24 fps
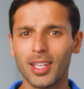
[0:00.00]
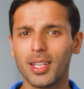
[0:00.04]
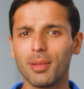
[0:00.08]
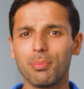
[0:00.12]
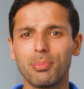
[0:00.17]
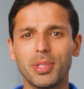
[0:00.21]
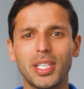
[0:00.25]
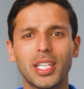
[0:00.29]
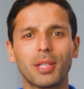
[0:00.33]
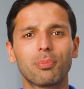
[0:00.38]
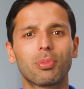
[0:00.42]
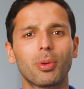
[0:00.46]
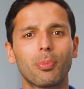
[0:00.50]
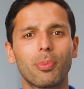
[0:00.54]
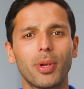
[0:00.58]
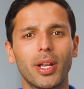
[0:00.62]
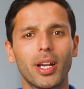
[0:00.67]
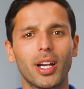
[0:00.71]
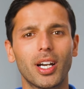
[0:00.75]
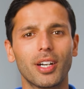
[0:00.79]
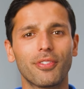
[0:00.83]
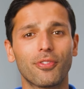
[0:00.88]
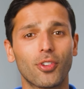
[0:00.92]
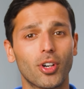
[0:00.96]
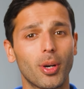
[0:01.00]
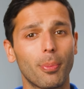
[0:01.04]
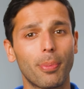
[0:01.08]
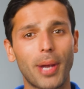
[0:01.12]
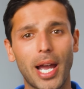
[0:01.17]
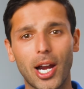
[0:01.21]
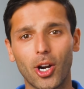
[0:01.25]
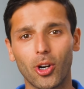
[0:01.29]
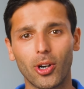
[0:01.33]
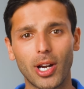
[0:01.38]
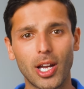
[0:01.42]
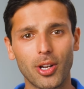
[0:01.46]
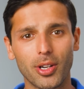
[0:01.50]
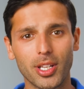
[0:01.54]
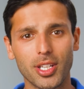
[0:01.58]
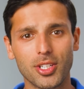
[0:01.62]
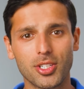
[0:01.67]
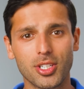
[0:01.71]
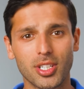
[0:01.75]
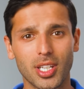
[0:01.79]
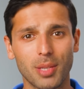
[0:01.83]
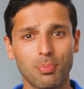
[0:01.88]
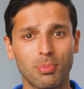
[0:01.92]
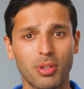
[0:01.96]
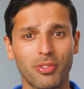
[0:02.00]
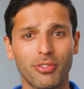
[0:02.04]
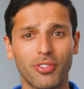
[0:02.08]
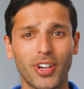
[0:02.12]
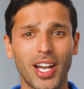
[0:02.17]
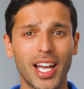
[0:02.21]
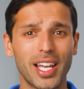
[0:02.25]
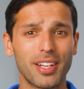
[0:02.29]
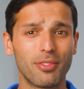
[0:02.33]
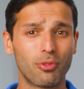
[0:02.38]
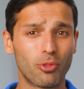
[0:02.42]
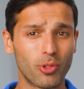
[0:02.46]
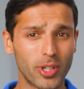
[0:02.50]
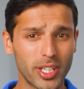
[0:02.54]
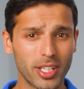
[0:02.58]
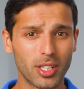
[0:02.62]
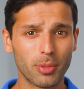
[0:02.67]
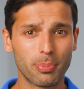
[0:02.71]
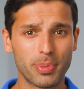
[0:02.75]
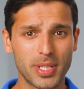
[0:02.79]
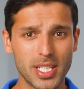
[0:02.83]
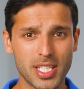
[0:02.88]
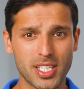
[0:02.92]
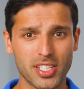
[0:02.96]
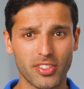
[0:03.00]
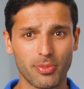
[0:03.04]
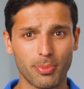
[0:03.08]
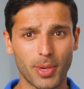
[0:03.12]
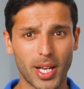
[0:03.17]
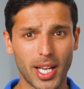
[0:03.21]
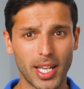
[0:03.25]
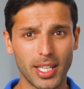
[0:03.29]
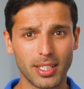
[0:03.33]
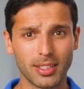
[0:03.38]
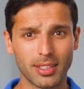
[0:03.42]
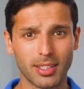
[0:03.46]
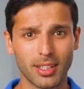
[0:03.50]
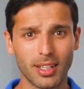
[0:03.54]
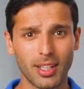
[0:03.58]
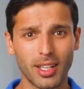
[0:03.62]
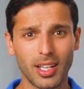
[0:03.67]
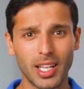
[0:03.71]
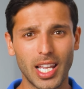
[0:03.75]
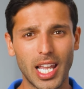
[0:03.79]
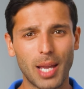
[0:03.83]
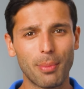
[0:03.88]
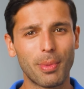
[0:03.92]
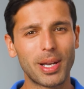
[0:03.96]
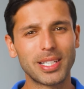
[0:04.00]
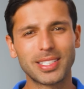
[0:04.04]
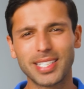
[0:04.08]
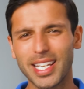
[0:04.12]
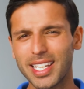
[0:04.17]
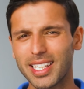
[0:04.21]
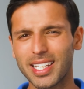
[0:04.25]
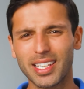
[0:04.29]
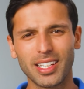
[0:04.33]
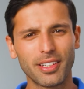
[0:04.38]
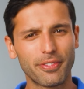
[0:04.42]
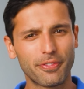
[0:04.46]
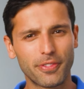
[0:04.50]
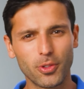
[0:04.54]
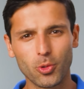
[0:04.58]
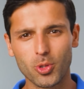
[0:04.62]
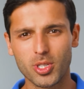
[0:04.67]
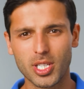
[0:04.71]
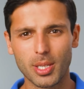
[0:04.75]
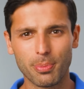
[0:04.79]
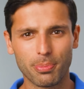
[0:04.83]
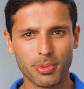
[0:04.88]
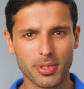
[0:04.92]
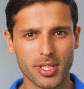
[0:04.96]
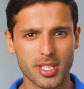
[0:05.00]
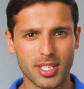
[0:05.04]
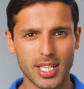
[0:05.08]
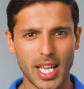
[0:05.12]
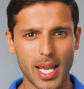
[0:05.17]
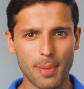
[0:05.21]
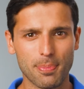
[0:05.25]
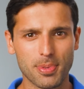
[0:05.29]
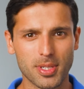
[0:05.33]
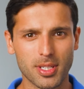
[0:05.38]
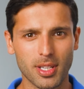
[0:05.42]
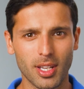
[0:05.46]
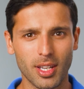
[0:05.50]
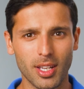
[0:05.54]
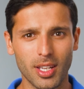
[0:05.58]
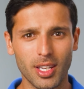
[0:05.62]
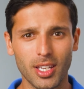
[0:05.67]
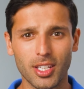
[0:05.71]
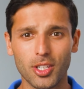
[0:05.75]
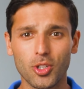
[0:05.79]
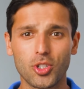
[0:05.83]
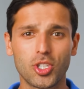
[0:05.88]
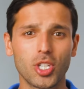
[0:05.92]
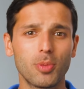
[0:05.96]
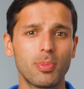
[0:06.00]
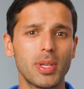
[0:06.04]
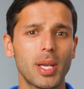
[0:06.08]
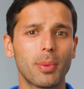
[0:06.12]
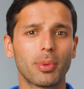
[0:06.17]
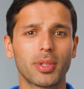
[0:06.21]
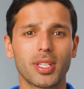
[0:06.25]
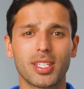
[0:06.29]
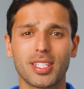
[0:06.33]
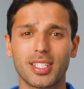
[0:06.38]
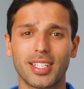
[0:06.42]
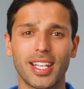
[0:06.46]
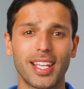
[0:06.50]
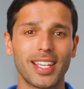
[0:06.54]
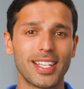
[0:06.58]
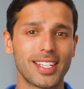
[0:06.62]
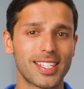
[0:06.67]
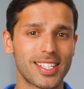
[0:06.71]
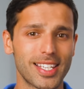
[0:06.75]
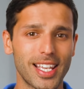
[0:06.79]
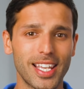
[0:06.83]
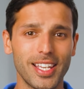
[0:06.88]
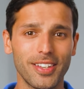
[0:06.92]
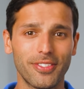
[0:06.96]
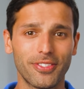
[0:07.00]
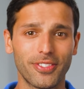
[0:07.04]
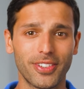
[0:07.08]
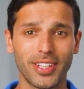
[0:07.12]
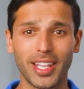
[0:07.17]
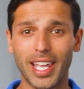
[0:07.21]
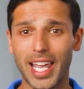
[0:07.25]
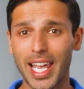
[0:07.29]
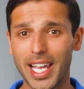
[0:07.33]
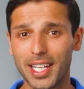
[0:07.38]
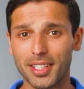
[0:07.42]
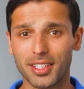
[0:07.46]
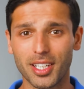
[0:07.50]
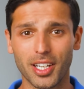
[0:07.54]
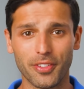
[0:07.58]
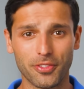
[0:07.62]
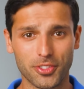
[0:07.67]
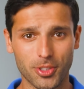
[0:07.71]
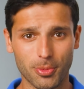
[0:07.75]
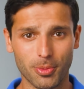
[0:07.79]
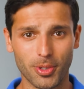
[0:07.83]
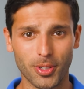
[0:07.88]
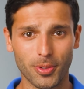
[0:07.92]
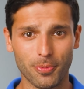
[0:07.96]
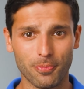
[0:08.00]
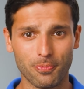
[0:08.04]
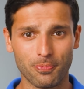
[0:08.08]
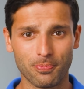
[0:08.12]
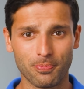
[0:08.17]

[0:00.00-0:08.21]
Being prepared for a power outage can provide real peace of mind, and by taking a few simple steps, you should be able to stay safe and comfortable.